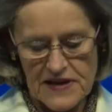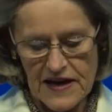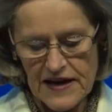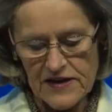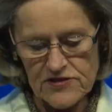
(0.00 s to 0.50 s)

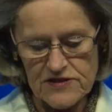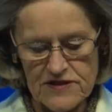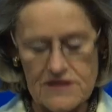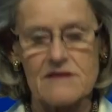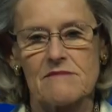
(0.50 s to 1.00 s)

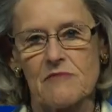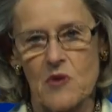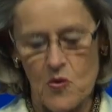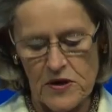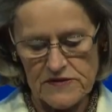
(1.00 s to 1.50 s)
actress,
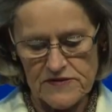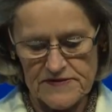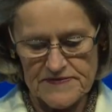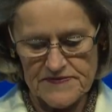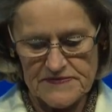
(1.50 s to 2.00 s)
poet.